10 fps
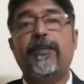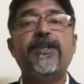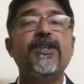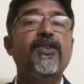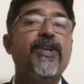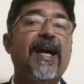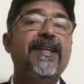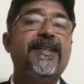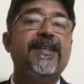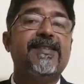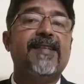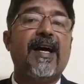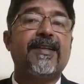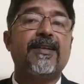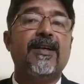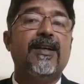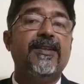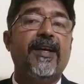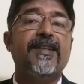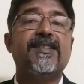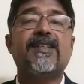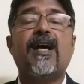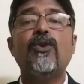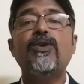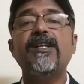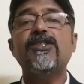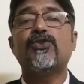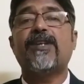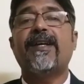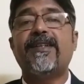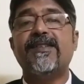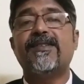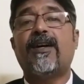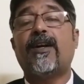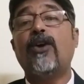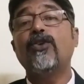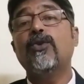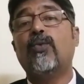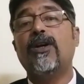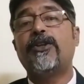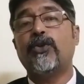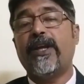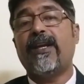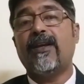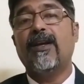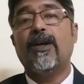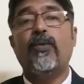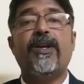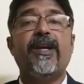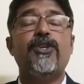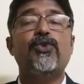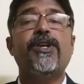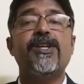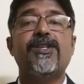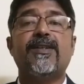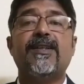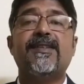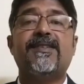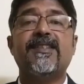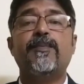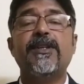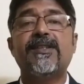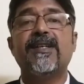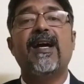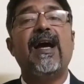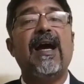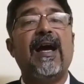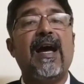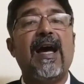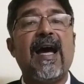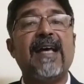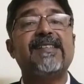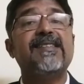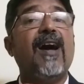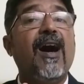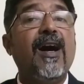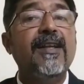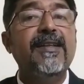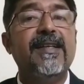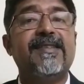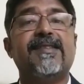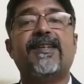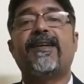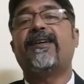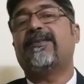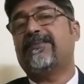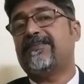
The bitter reality is that there is countless societies around the world today where education is dismissed as unnecessary.